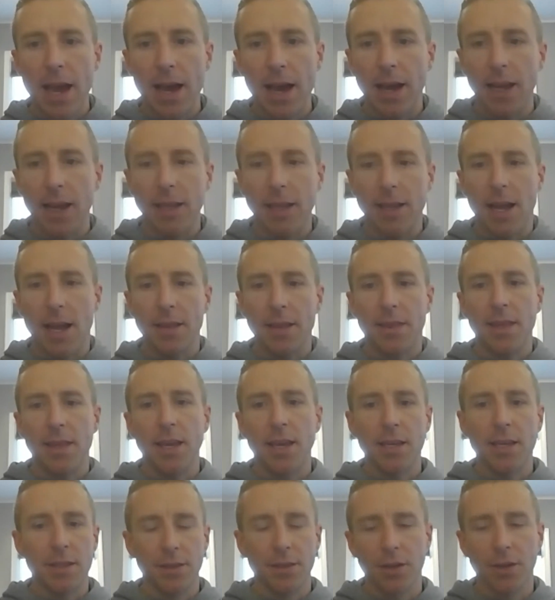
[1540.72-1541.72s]
Yeah, and I
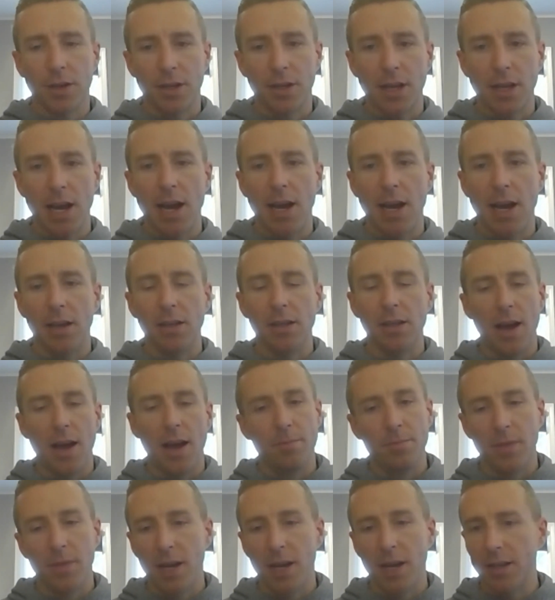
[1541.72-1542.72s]
think look, I,
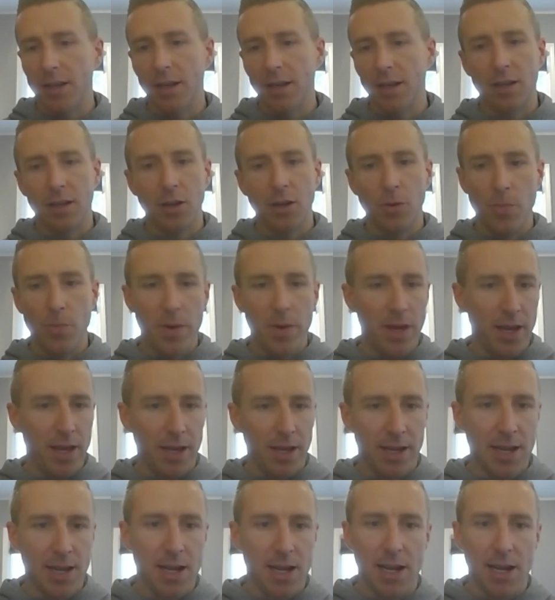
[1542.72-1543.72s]
I'm like a go
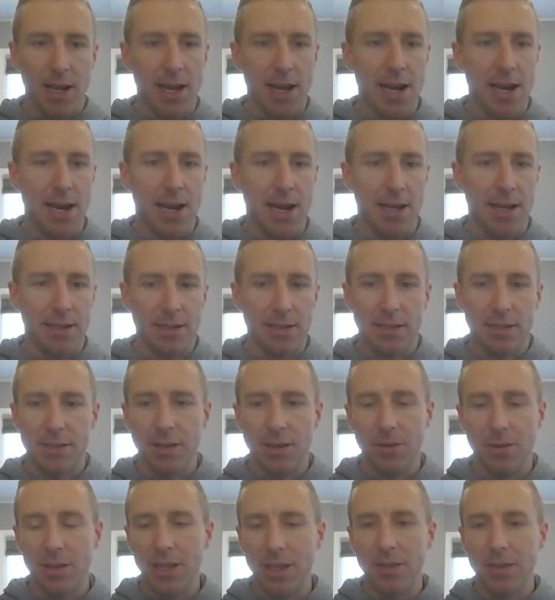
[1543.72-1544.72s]
big kind of guy.
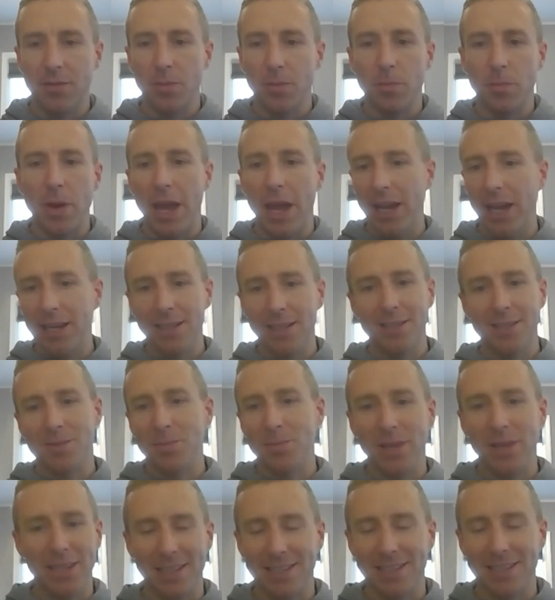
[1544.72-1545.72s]
So it even
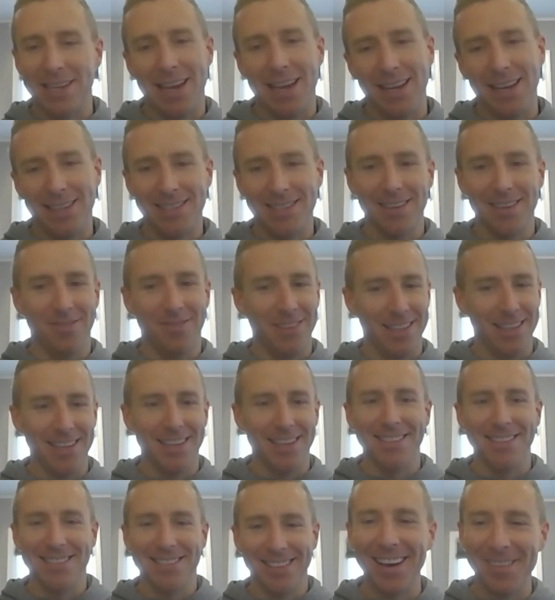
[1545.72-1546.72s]
pains me to say some of
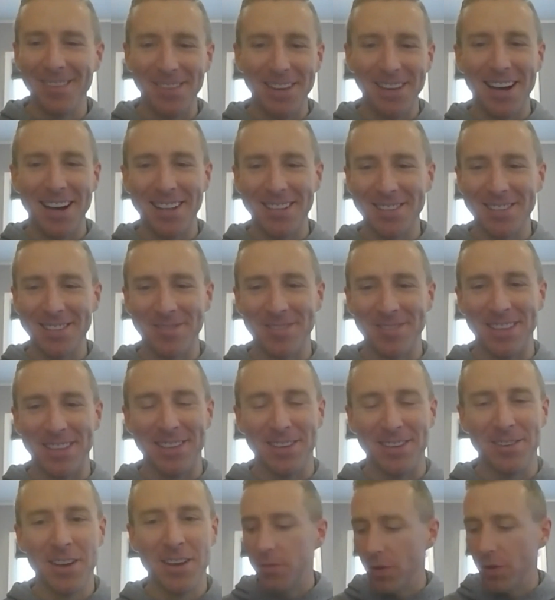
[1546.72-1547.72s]
this. I'll be honest
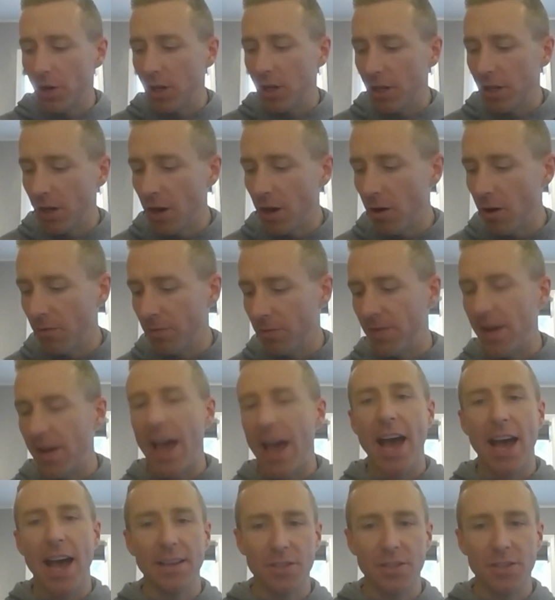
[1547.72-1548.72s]
with you. If you're going to go
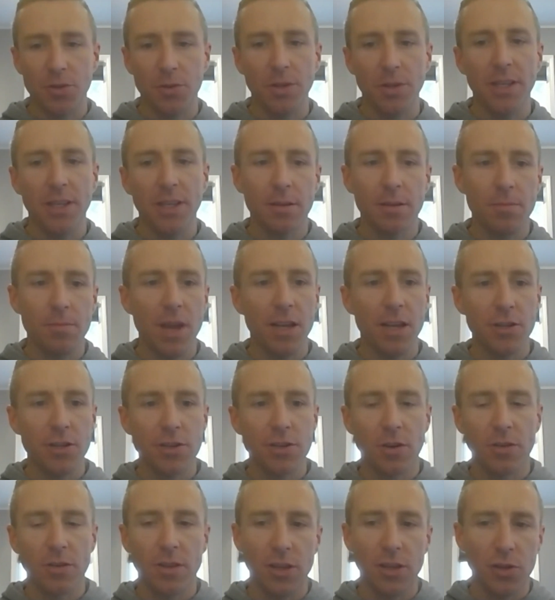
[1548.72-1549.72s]
fast, you need to make
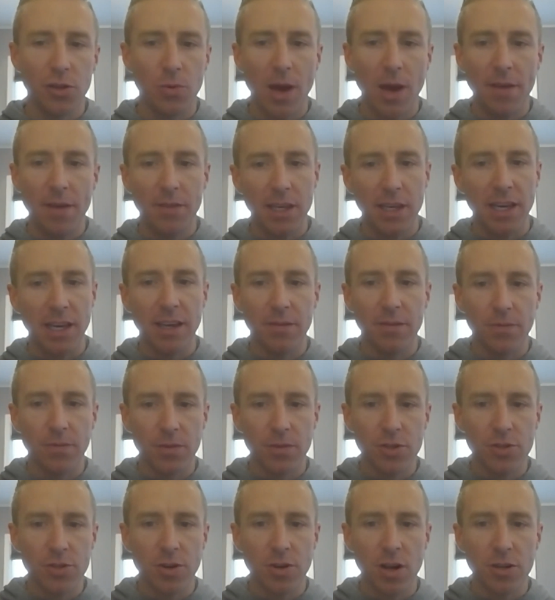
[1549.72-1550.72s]
sure that you have the
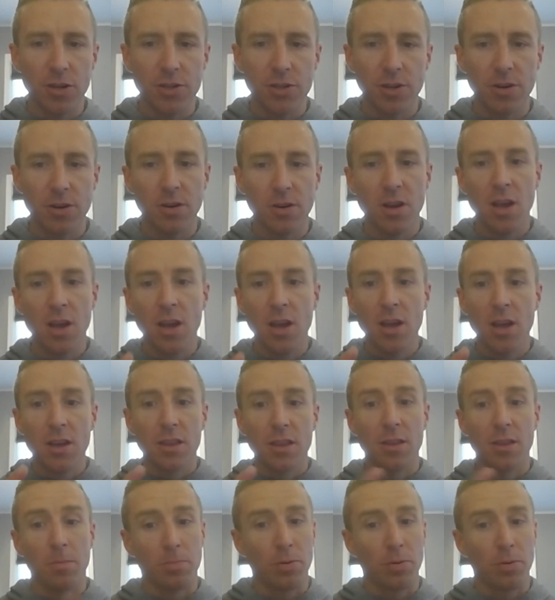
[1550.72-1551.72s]
infrastructure,
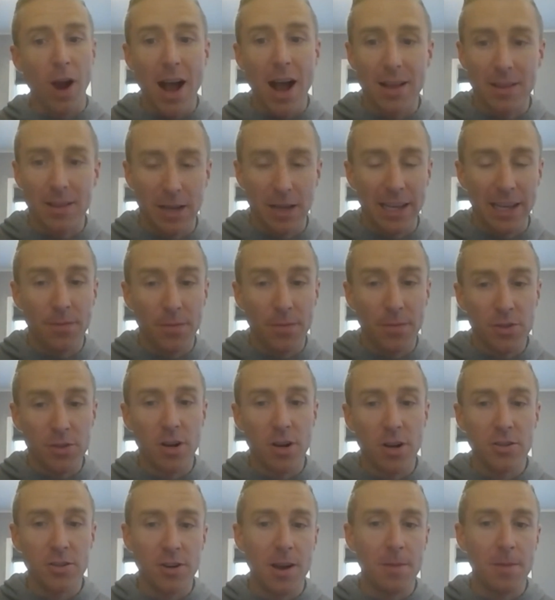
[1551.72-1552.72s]
the pro-
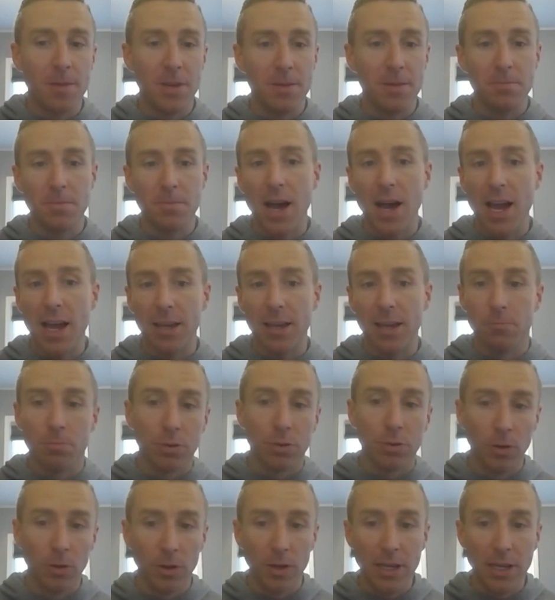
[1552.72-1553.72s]
infrastructure I mean by
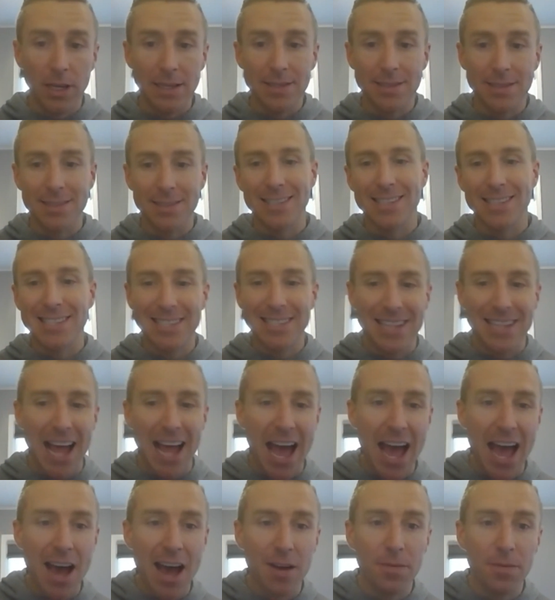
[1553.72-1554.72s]
employees, the
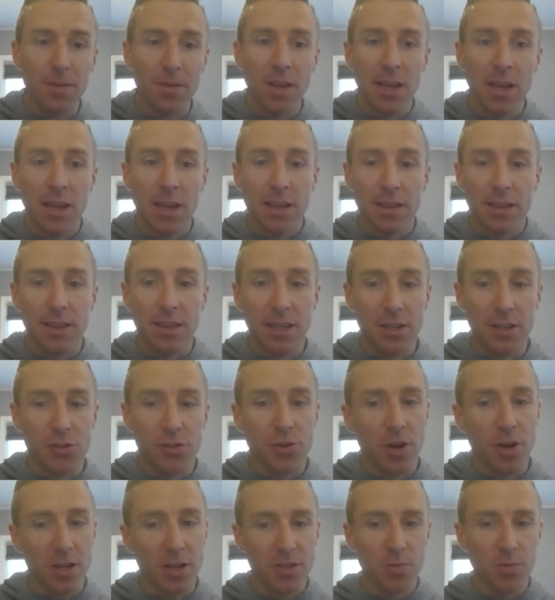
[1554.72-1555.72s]
staff, the
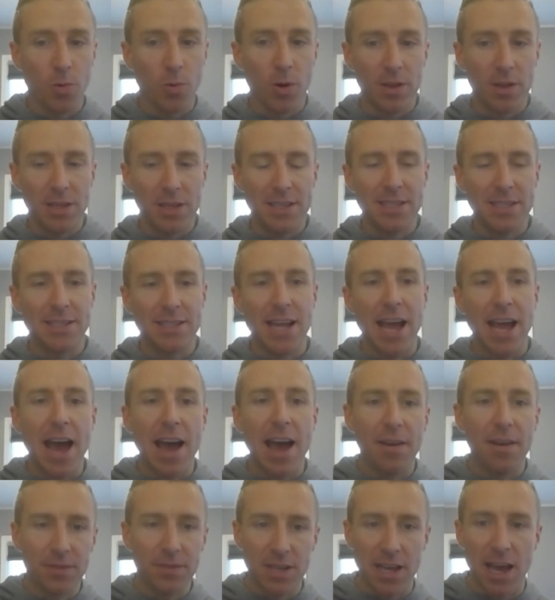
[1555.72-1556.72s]
trustworthy
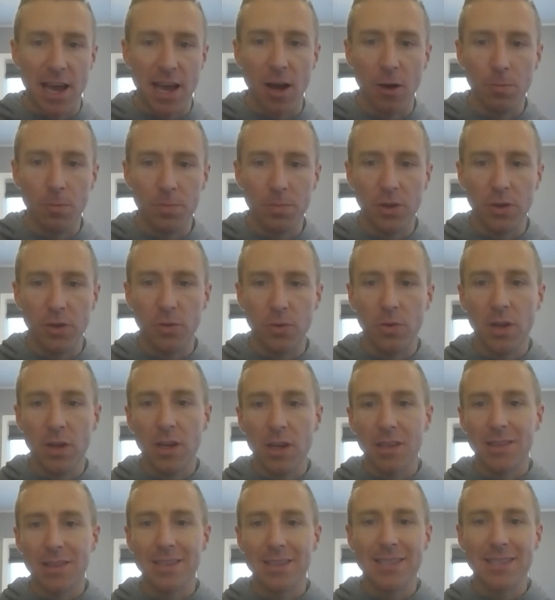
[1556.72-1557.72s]
staff to help you,
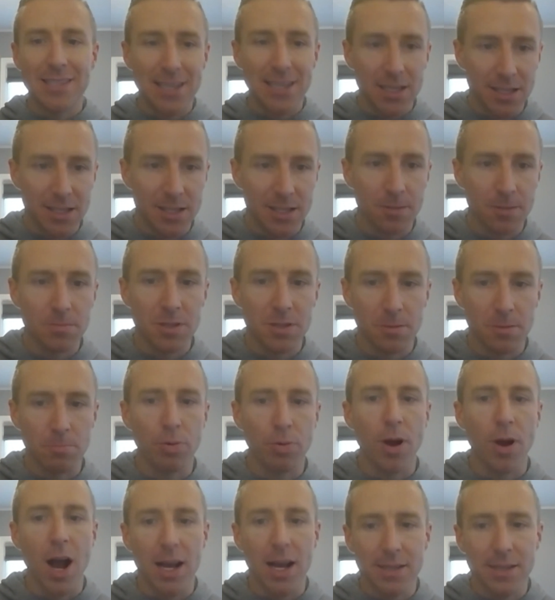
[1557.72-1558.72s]
the systems and
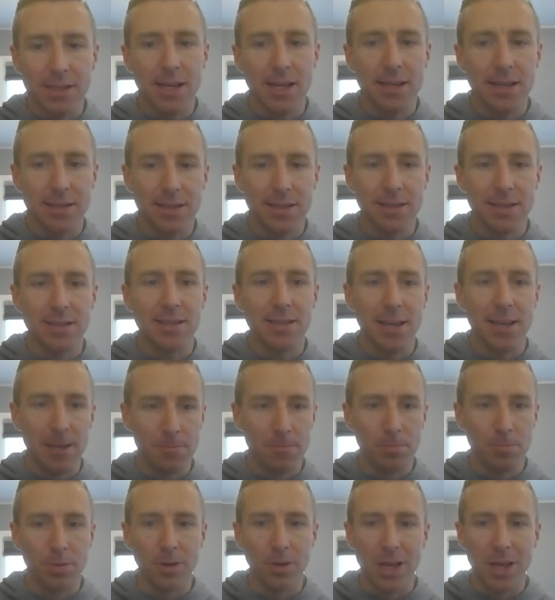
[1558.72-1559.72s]
processes
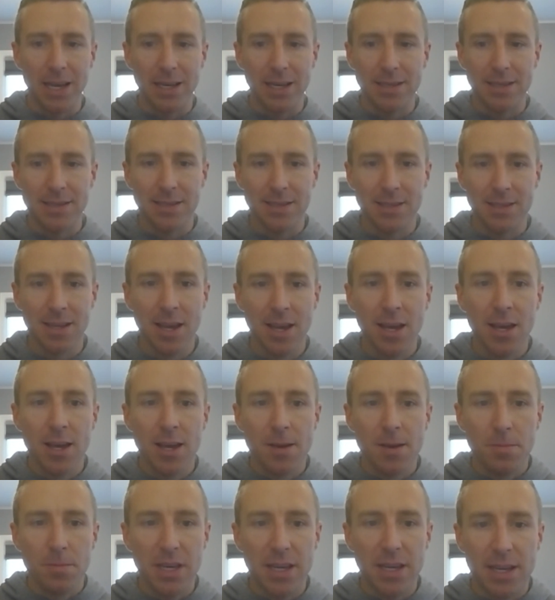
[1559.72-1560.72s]
in place
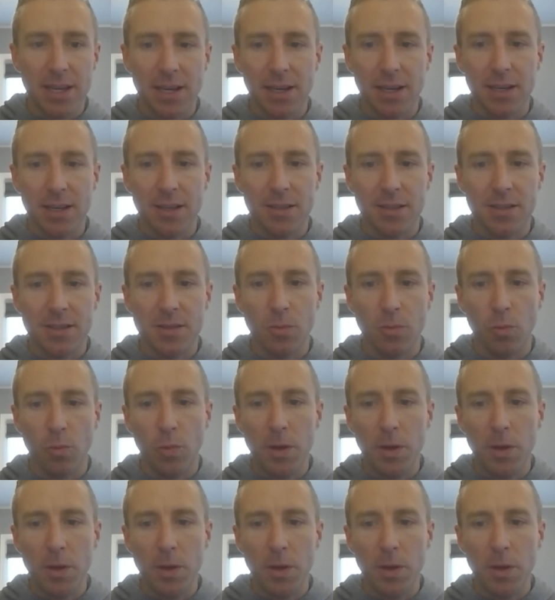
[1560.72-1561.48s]
because